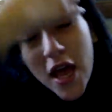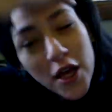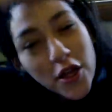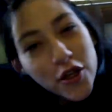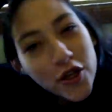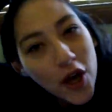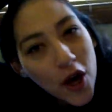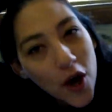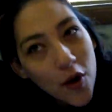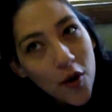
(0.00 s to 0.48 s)

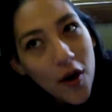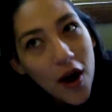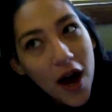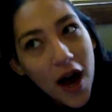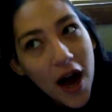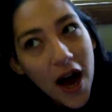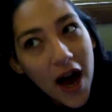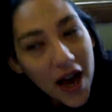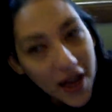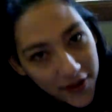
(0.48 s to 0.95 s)
So
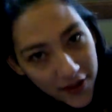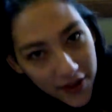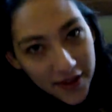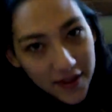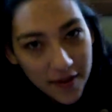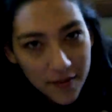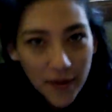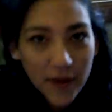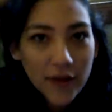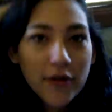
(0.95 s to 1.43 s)
I
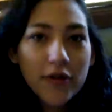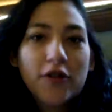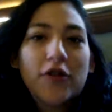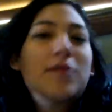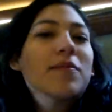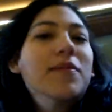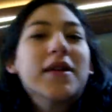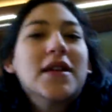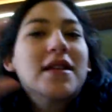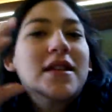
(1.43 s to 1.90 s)
think the mother
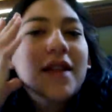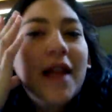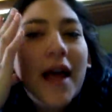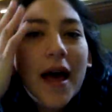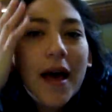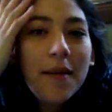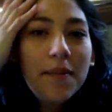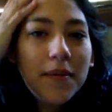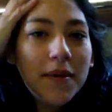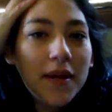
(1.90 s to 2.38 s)
should be
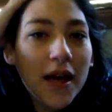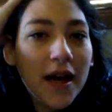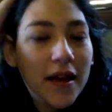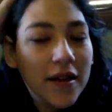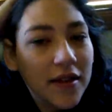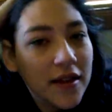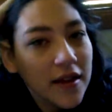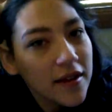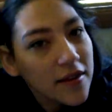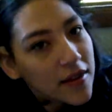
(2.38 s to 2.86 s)
slapped.
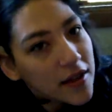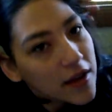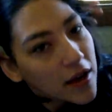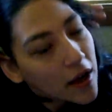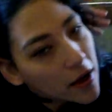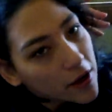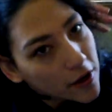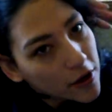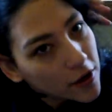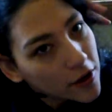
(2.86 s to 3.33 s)
I think the
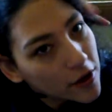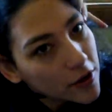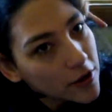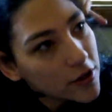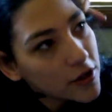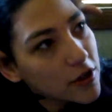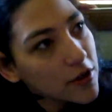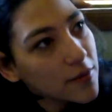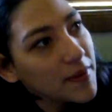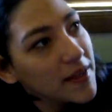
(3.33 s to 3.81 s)

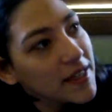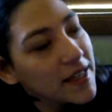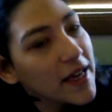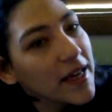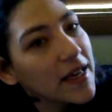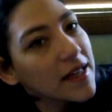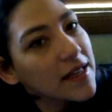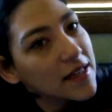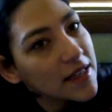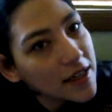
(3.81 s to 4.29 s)
daughter should be
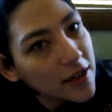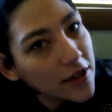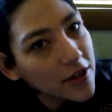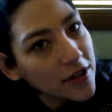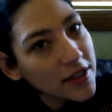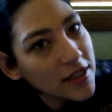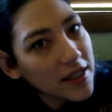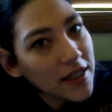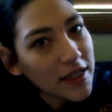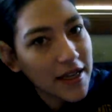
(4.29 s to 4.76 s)
taken
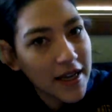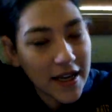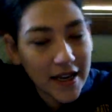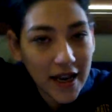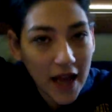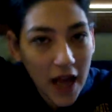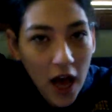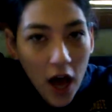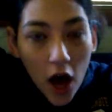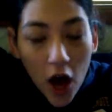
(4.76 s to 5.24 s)
seriously
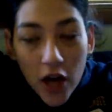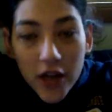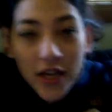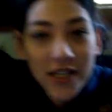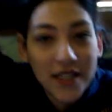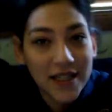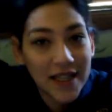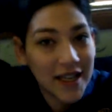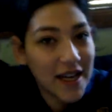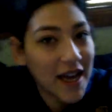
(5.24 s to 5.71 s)
and
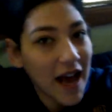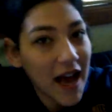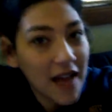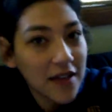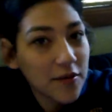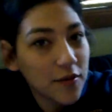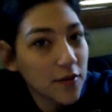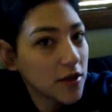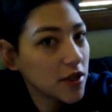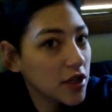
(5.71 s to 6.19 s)
honestly
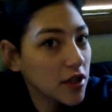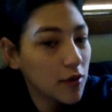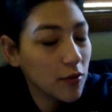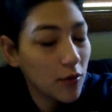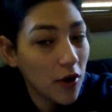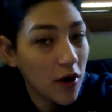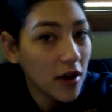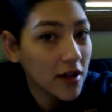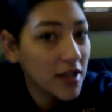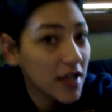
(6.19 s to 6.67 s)
ask what she
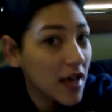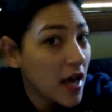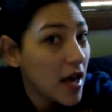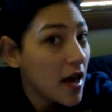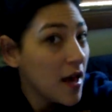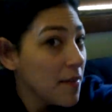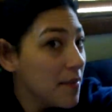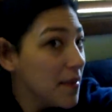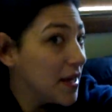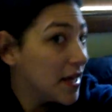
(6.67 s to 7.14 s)
wants.
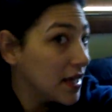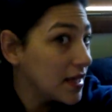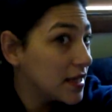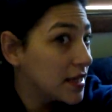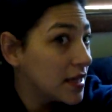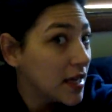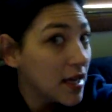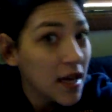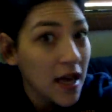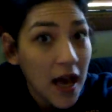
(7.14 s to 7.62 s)

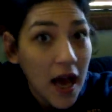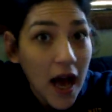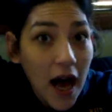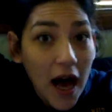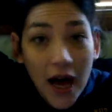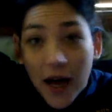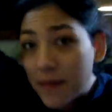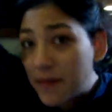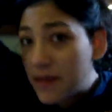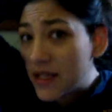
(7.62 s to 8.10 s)
Because
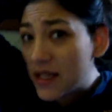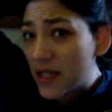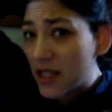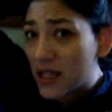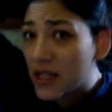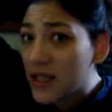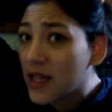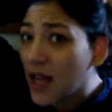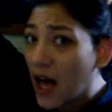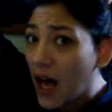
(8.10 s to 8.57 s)
I'm
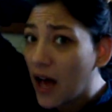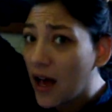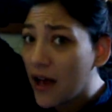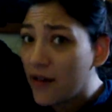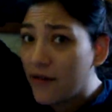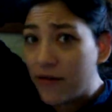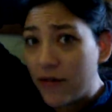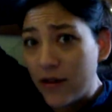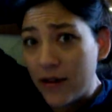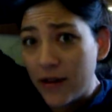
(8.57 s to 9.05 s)
still
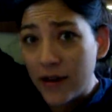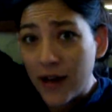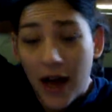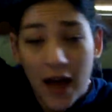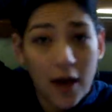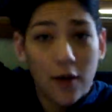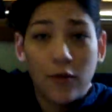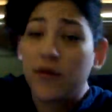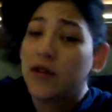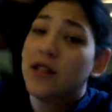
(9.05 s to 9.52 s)
alive.
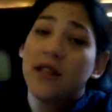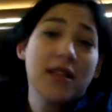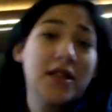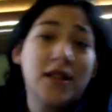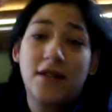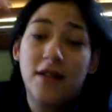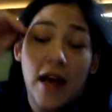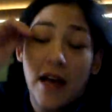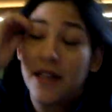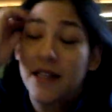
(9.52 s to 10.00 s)
I was
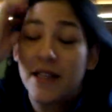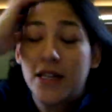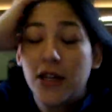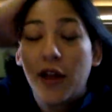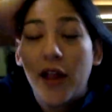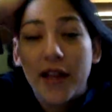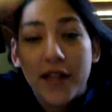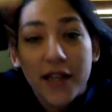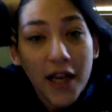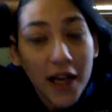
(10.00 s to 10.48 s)
I
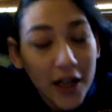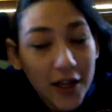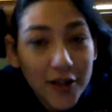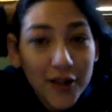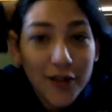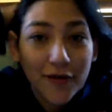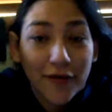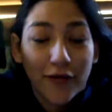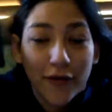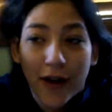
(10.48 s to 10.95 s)
still had
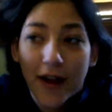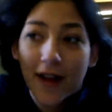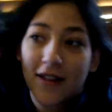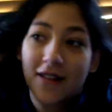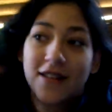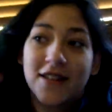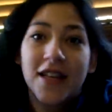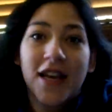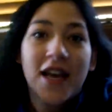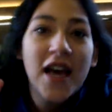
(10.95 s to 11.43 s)
tons of
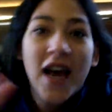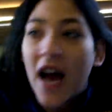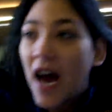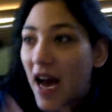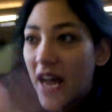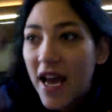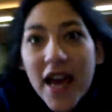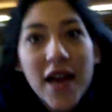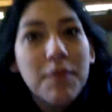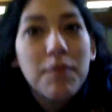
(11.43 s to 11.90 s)
friends.
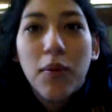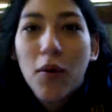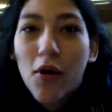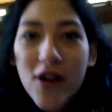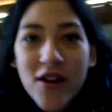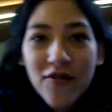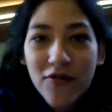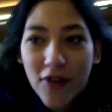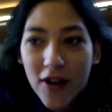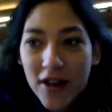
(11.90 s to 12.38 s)
I had
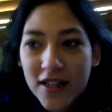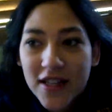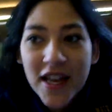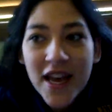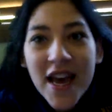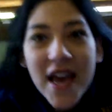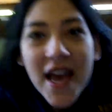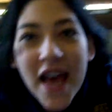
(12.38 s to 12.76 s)
boyfriends.